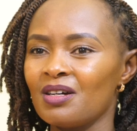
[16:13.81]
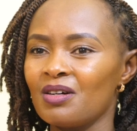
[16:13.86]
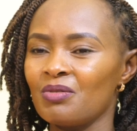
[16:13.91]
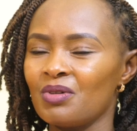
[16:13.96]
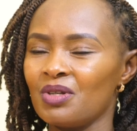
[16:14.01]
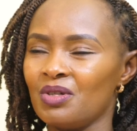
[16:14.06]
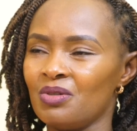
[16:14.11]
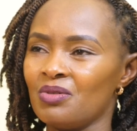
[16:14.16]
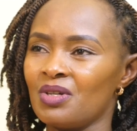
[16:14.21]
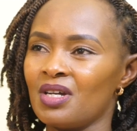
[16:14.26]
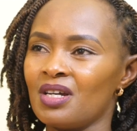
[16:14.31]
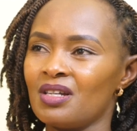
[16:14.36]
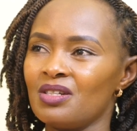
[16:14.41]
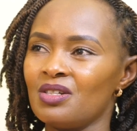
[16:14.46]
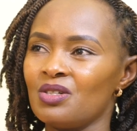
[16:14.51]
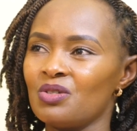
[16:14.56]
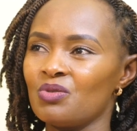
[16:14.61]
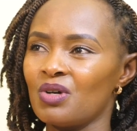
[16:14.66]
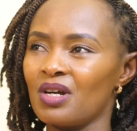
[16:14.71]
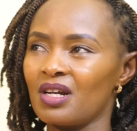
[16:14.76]
When you get
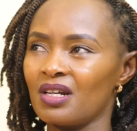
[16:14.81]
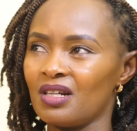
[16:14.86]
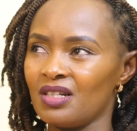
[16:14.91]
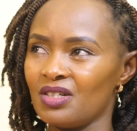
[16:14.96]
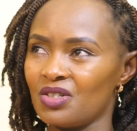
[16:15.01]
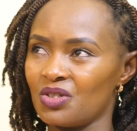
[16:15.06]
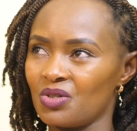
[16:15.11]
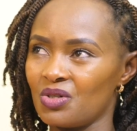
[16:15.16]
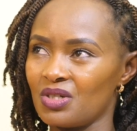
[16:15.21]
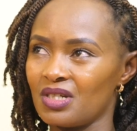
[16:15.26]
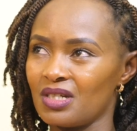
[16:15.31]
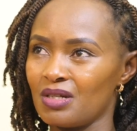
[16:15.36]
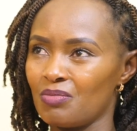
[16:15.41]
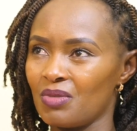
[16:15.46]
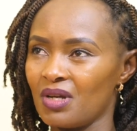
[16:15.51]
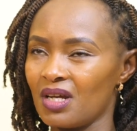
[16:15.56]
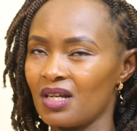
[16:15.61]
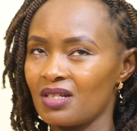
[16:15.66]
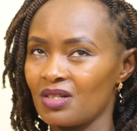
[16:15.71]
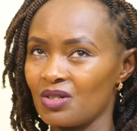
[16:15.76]
into a relationship
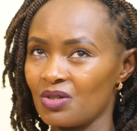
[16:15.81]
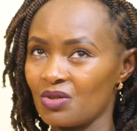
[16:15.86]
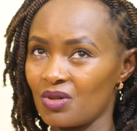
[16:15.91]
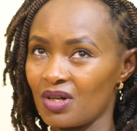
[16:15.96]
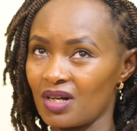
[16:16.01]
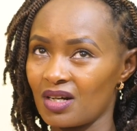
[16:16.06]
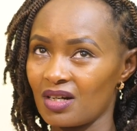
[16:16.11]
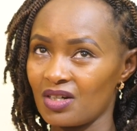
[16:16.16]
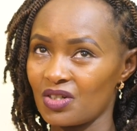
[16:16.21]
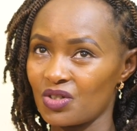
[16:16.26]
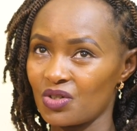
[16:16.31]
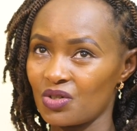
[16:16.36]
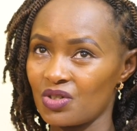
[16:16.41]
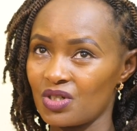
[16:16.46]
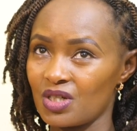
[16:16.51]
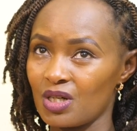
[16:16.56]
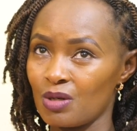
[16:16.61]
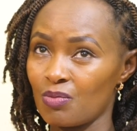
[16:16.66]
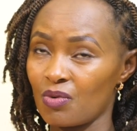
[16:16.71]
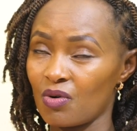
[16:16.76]

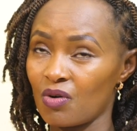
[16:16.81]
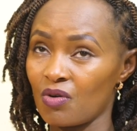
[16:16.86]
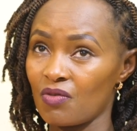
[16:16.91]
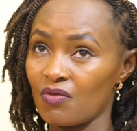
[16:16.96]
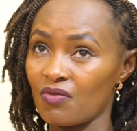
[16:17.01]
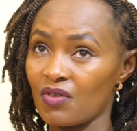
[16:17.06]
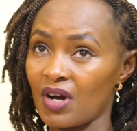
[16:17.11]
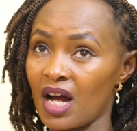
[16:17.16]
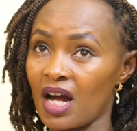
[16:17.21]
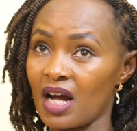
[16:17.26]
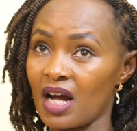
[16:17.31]
of